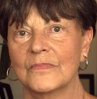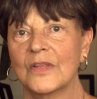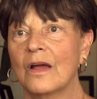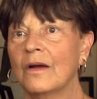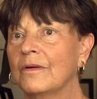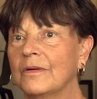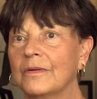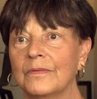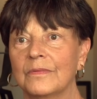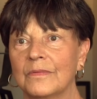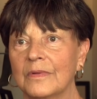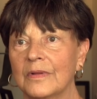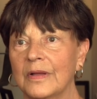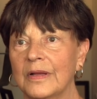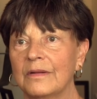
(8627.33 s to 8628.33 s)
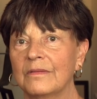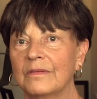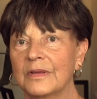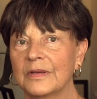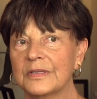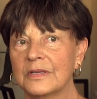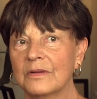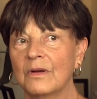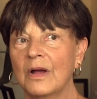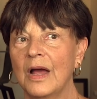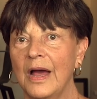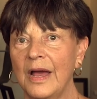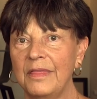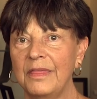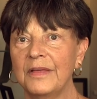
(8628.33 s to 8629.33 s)
No, I don't think so.
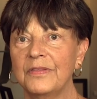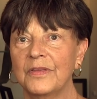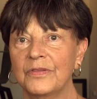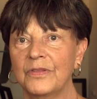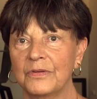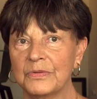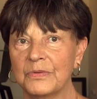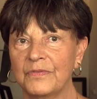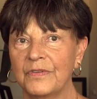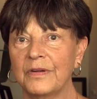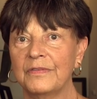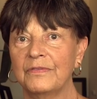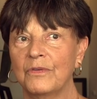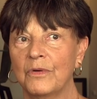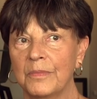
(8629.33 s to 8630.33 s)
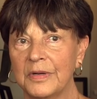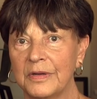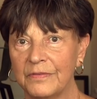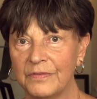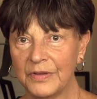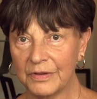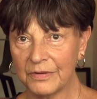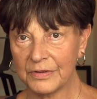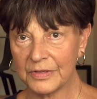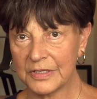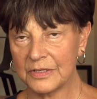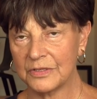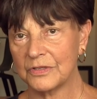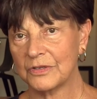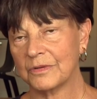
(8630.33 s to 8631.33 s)
I think that those were very formative
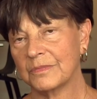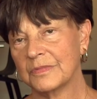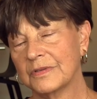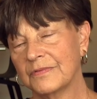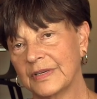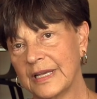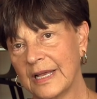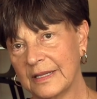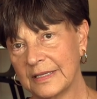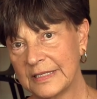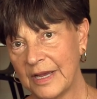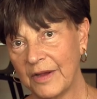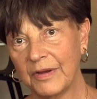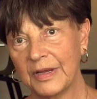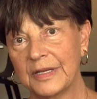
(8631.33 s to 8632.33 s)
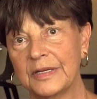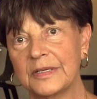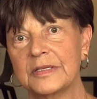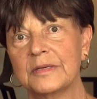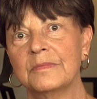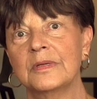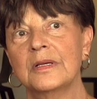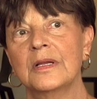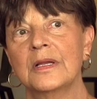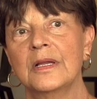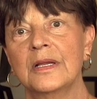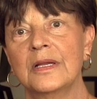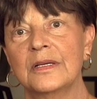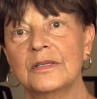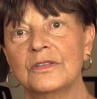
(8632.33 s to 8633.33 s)
years in terms of egalitarianism,
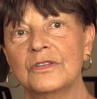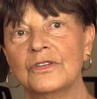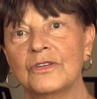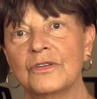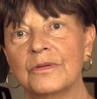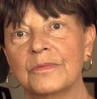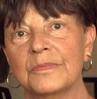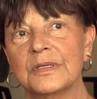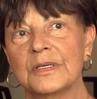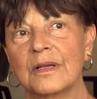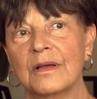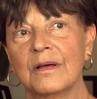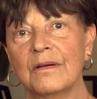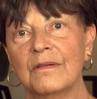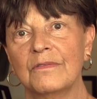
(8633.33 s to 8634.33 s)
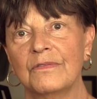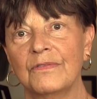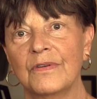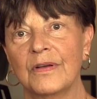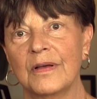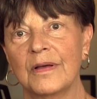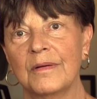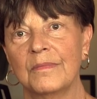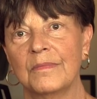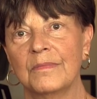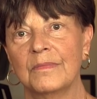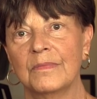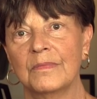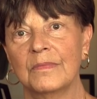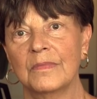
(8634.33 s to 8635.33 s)
in terms of,
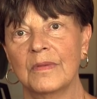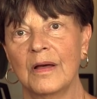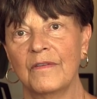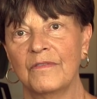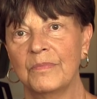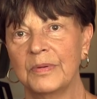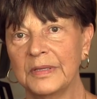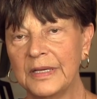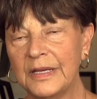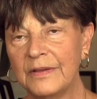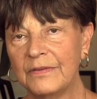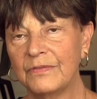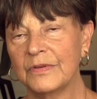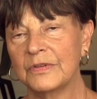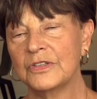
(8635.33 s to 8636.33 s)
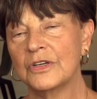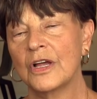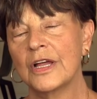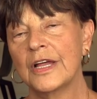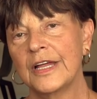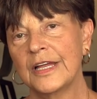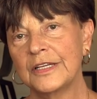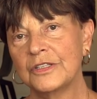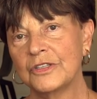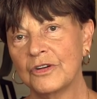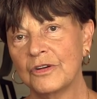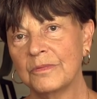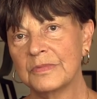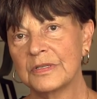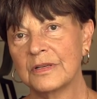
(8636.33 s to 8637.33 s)
um, of belief, and in
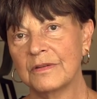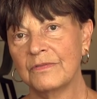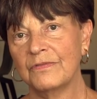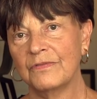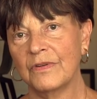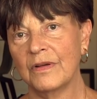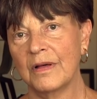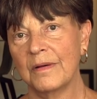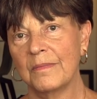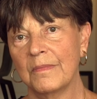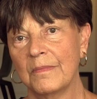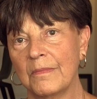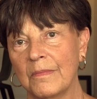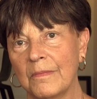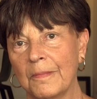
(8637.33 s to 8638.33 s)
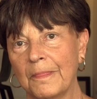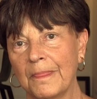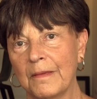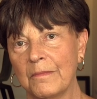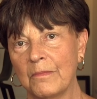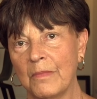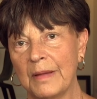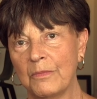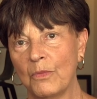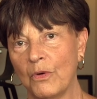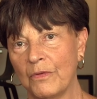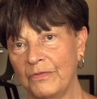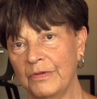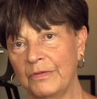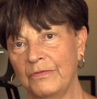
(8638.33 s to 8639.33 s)
terms of um, my
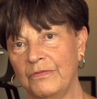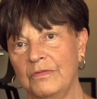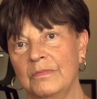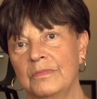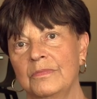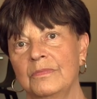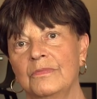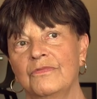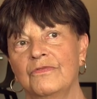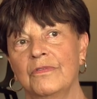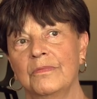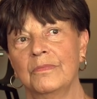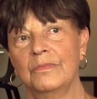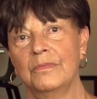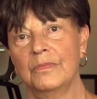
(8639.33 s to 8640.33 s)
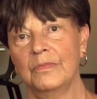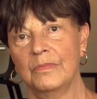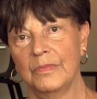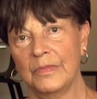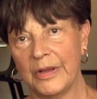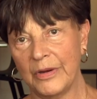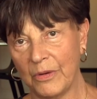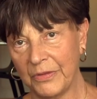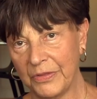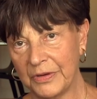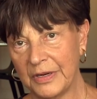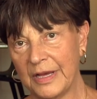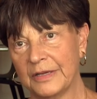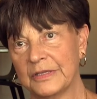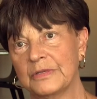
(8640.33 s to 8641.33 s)
morphing from, from an
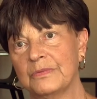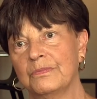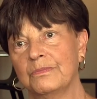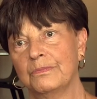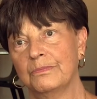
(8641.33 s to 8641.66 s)
Orthodox